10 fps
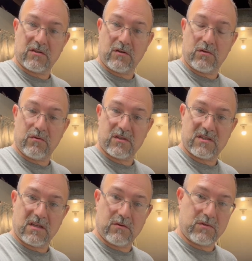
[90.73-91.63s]
to do the
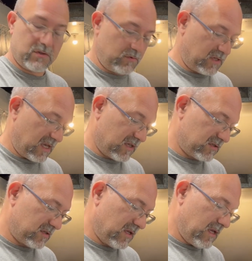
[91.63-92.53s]
CO2
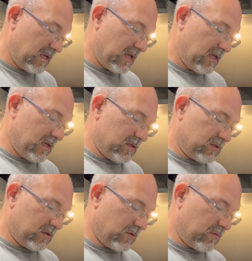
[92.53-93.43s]
test.
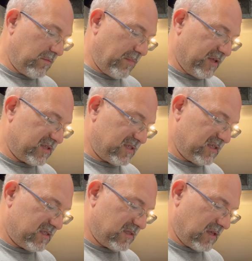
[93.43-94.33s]
So, but
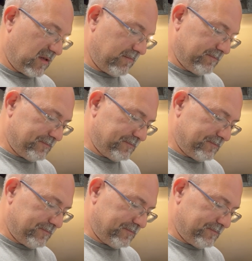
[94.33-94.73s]
since then,